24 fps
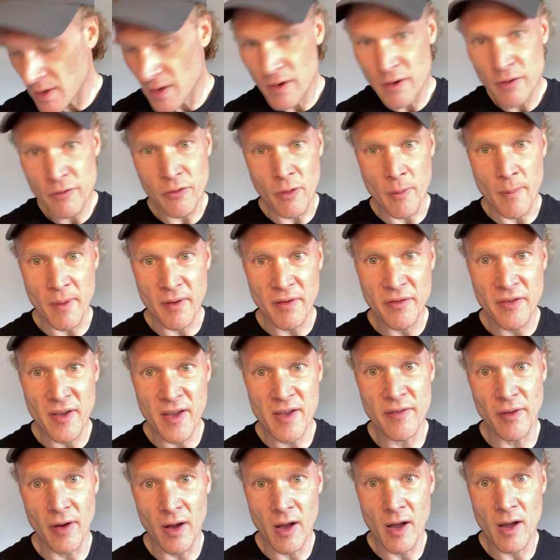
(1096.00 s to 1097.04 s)
from a
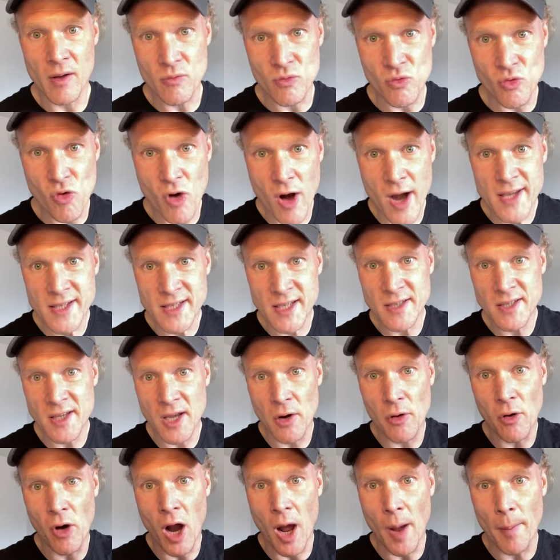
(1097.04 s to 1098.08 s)
fever, and raises
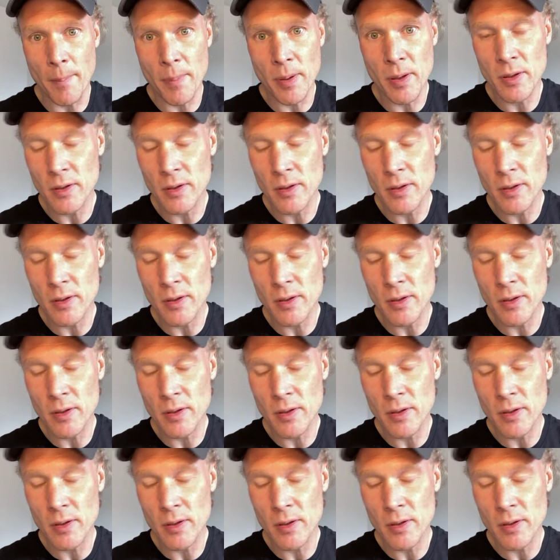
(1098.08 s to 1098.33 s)
her up.